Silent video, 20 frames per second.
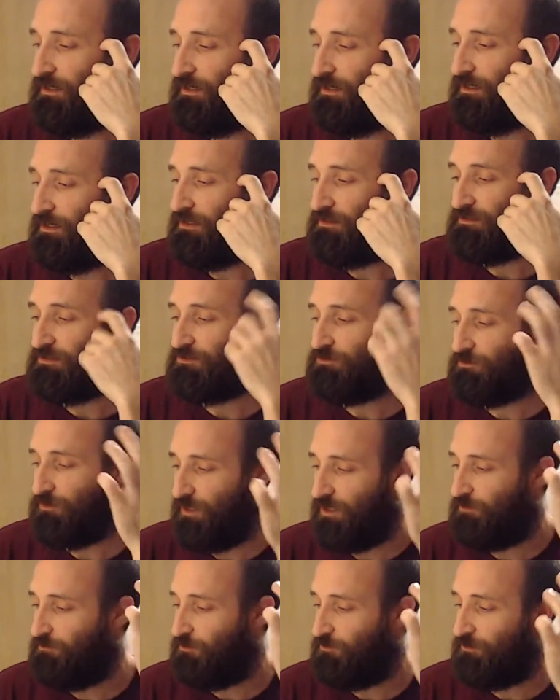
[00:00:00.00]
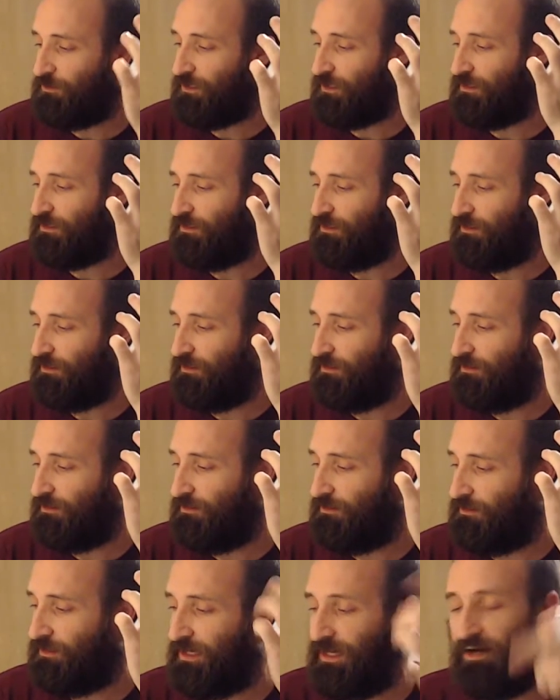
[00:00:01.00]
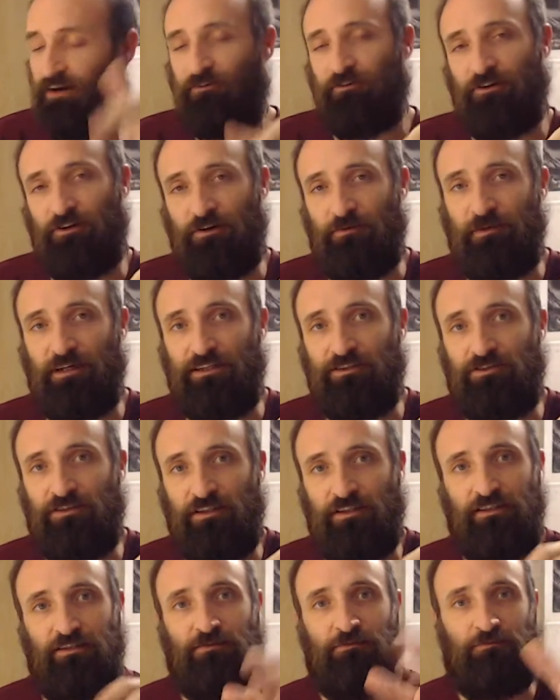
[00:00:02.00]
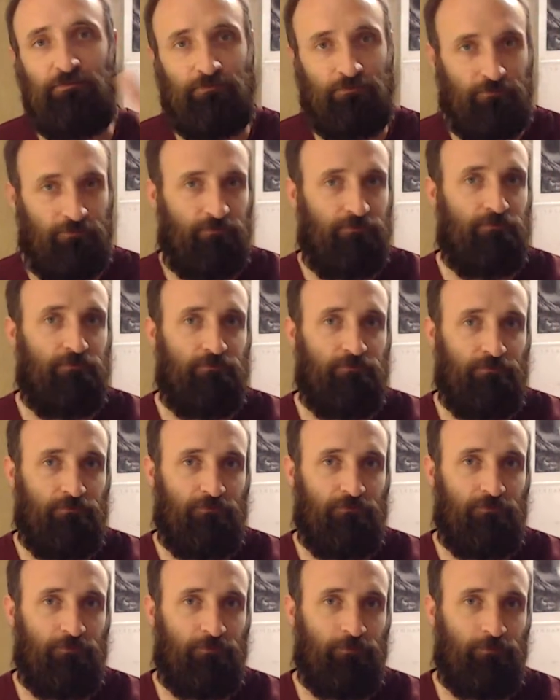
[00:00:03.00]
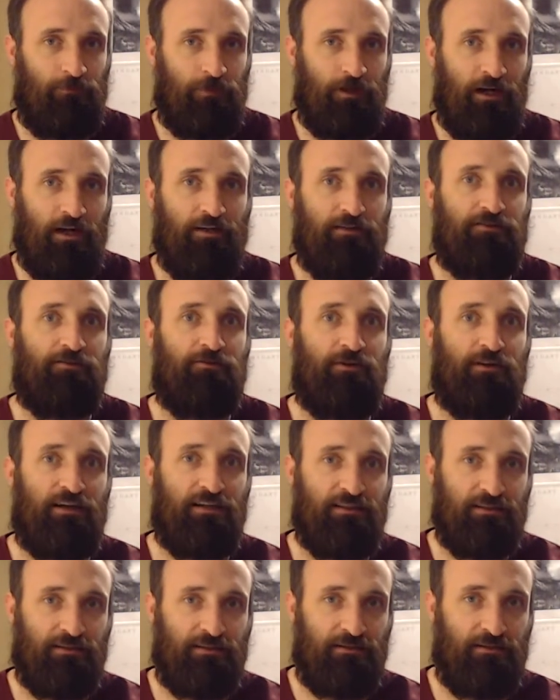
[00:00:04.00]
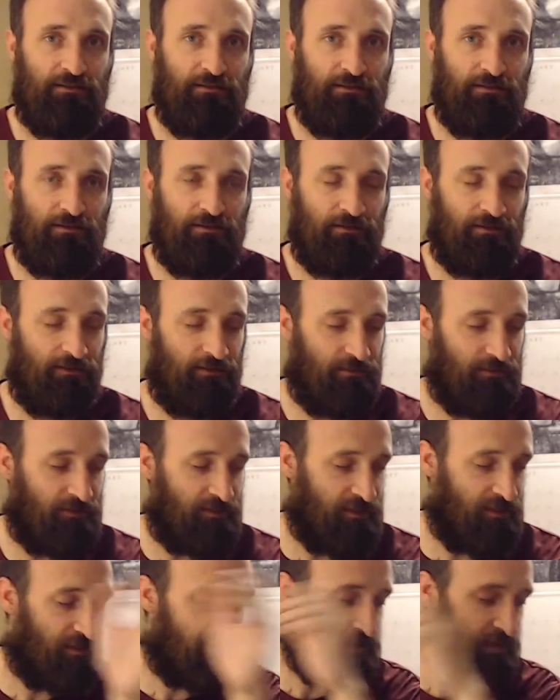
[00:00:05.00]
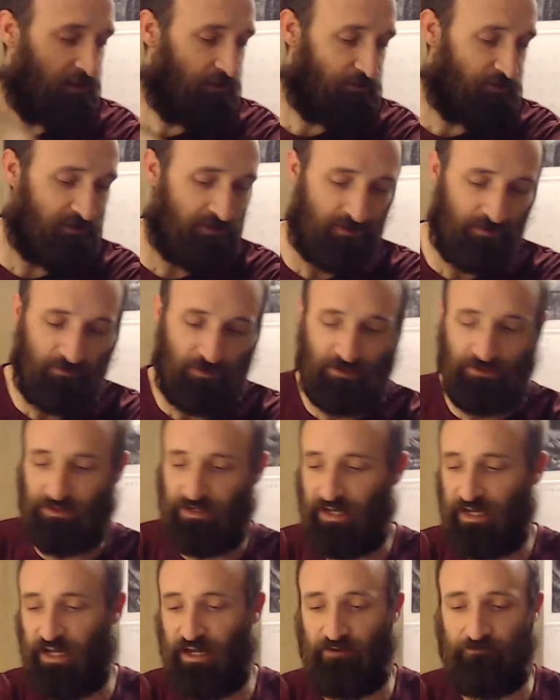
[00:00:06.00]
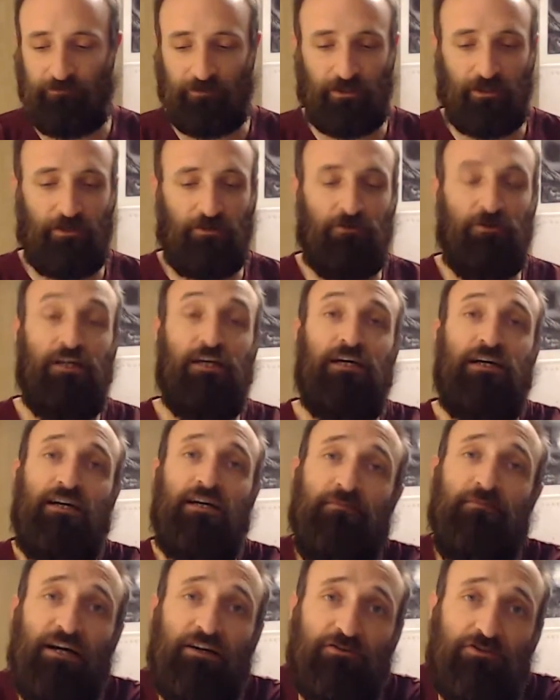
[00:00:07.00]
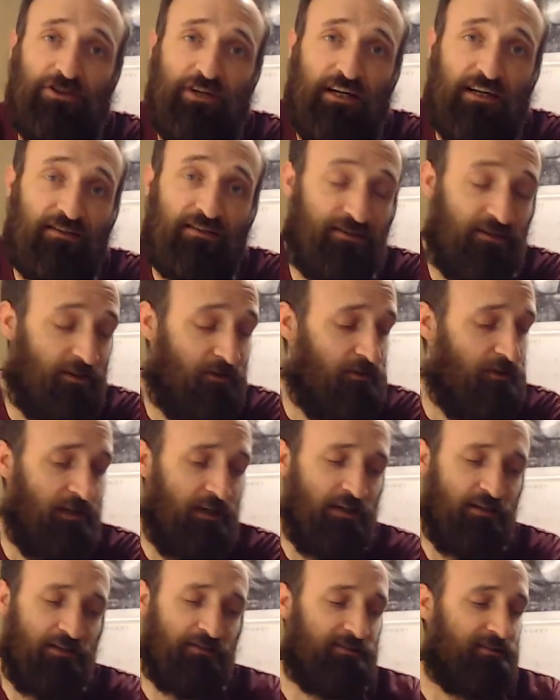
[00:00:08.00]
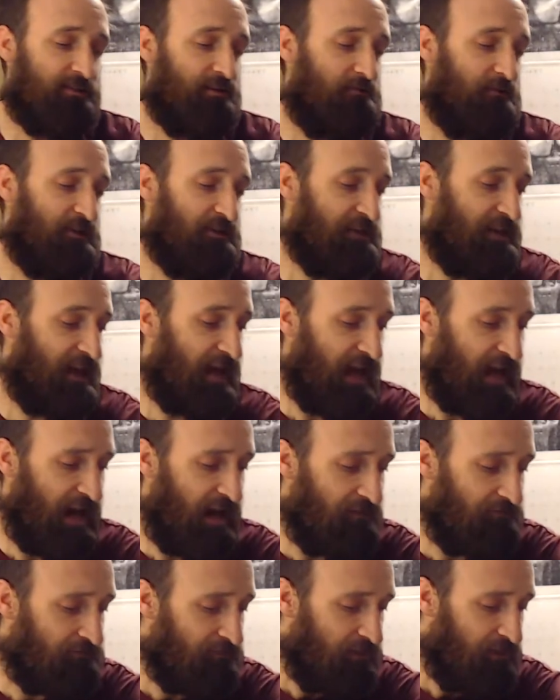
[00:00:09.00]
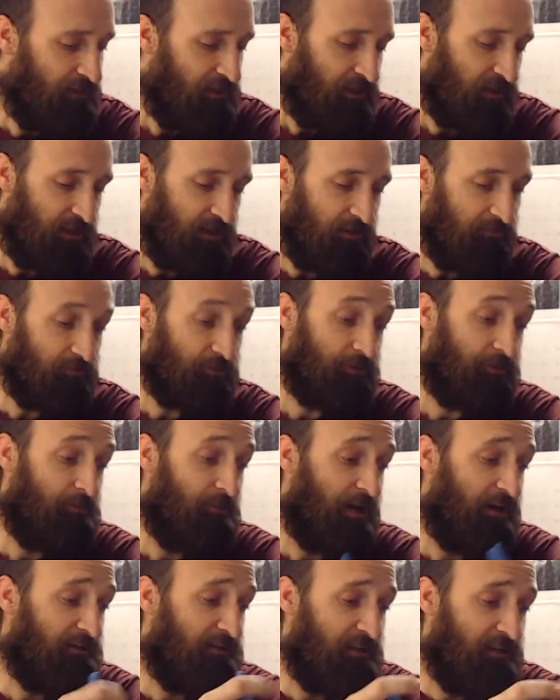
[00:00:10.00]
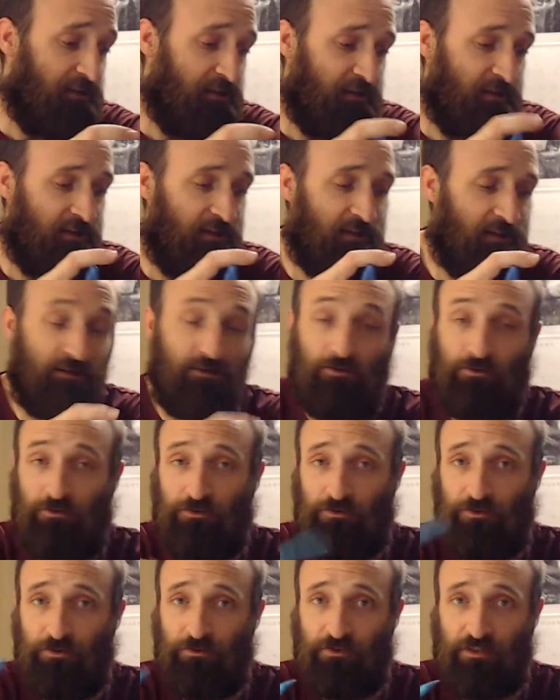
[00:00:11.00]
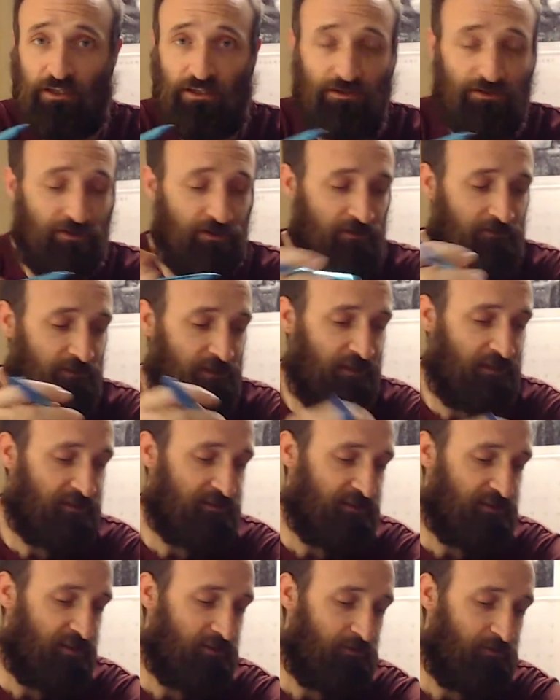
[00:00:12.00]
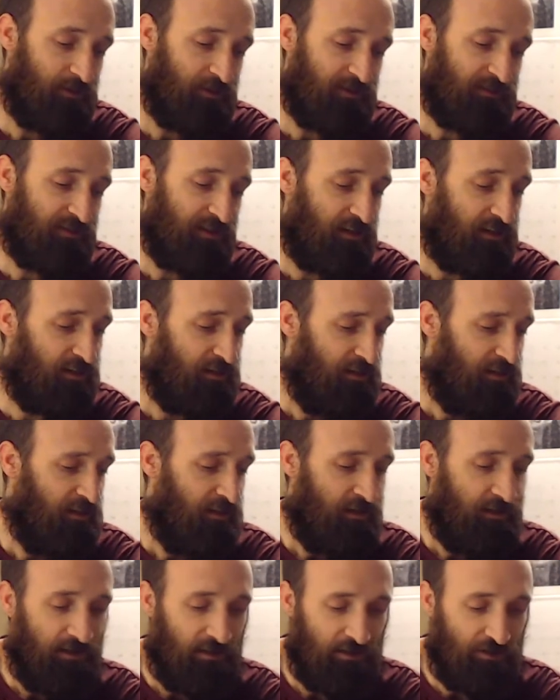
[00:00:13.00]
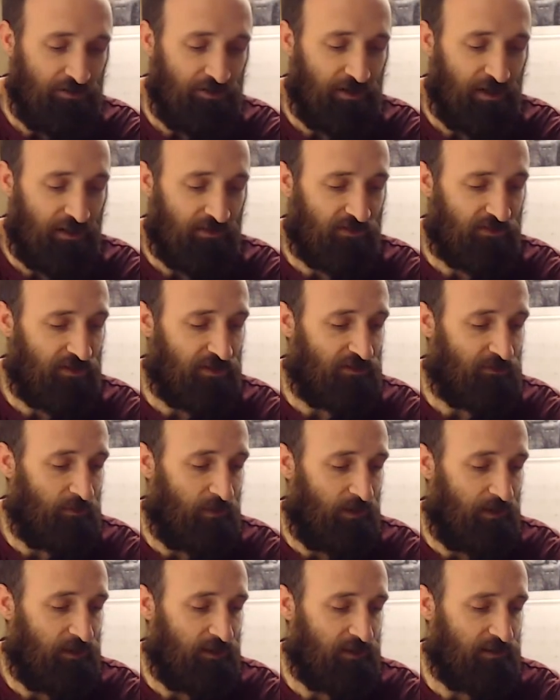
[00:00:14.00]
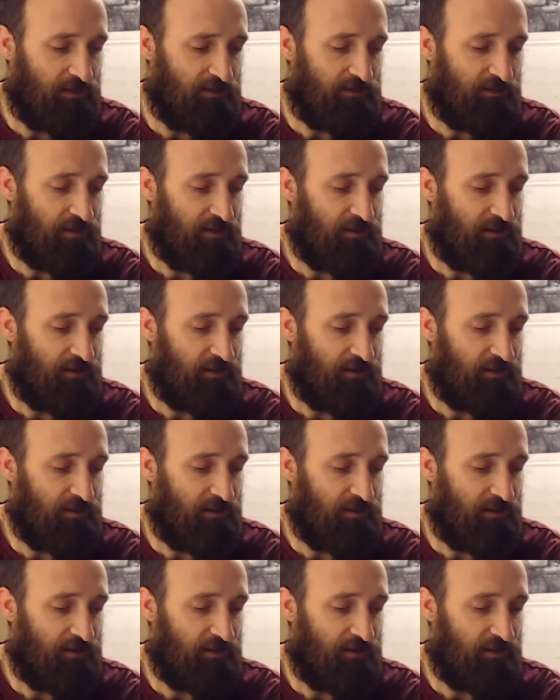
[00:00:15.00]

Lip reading: It's incredible what I now know about chess prior to what I did know just a month and a half ago about chess. So just in a month and a half, I've learned about the old notation of kingside, queenside in chess, as well as